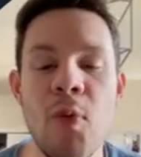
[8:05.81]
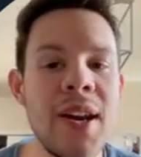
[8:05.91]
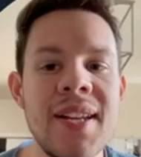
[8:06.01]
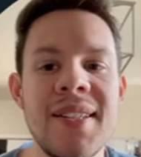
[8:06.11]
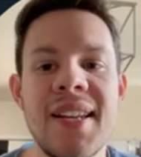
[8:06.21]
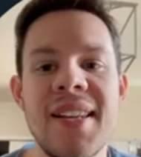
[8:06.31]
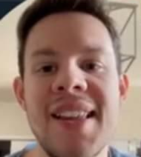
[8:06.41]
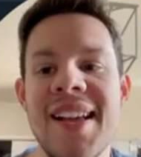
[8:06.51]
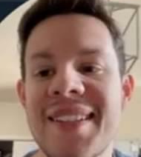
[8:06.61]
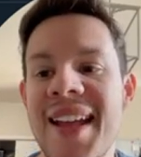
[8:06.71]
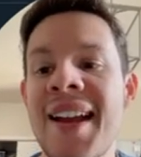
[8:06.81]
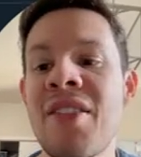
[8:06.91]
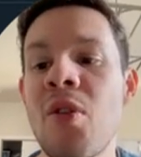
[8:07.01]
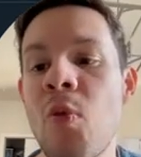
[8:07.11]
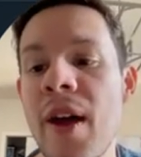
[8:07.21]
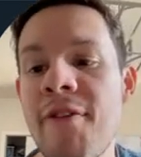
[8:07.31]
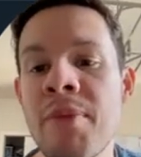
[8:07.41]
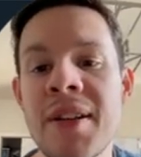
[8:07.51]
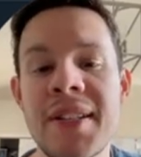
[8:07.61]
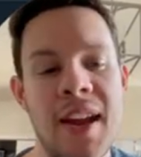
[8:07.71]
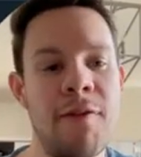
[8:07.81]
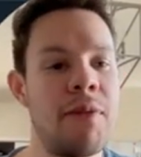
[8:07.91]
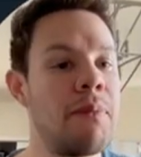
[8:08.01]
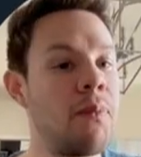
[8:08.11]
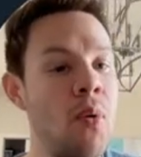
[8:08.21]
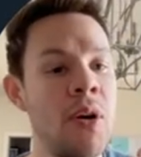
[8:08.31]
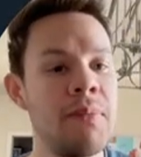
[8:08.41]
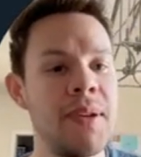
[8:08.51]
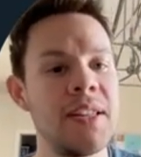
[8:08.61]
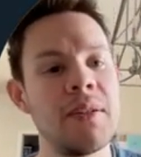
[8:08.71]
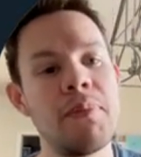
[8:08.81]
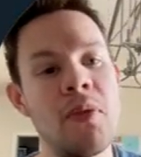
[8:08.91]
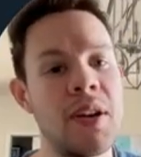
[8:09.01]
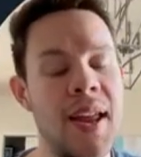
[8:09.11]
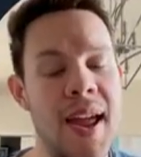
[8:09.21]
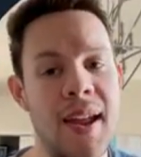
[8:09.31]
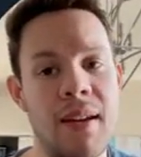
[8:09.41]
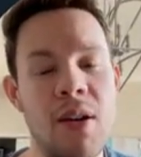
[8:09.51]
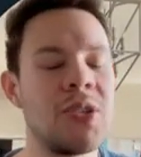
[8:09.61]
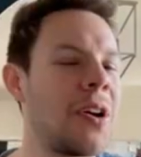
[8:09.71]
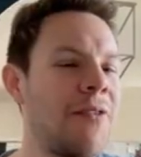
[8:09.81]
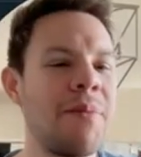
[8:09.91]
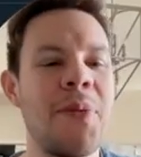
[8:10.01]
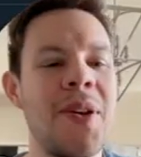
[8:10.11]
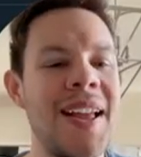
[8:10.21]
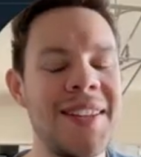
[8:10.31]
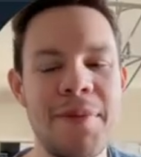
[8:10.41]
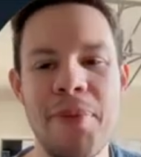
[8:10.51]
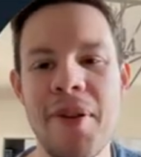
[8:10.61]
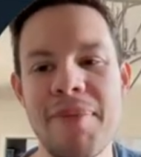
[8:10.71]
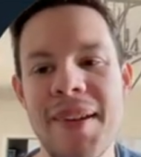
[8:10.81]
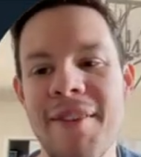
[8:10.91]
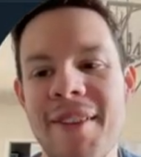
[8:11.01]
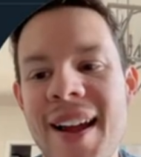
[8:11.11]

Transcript: What is it that is getting in the way from us getting from point B to point A? Or sorry, from point A to point B,